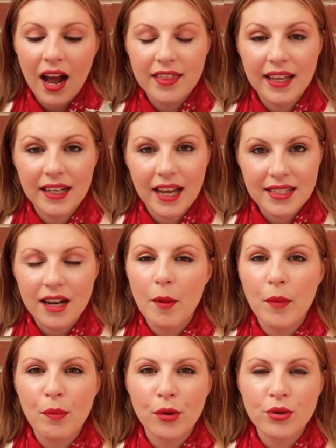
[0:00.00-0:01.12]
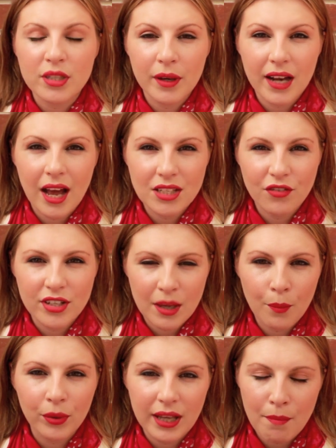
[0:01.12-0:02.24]
I think next time I'm in Boots I'm going to ask for a
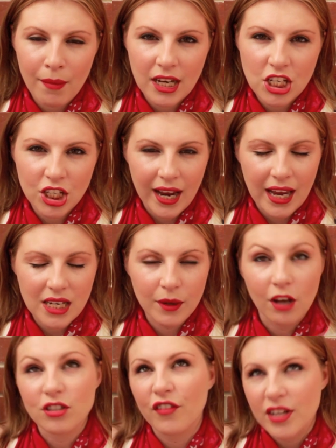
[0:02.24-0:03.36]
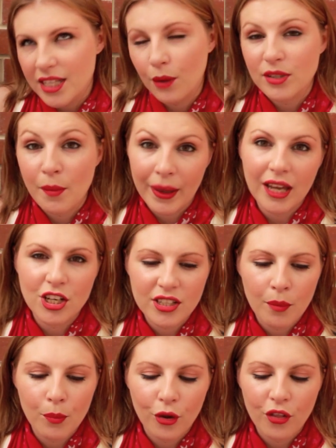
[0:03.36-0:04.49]
sample in my shade because obviously it was a beige
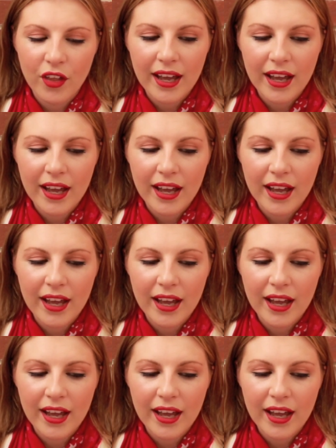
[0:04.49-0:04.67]
sample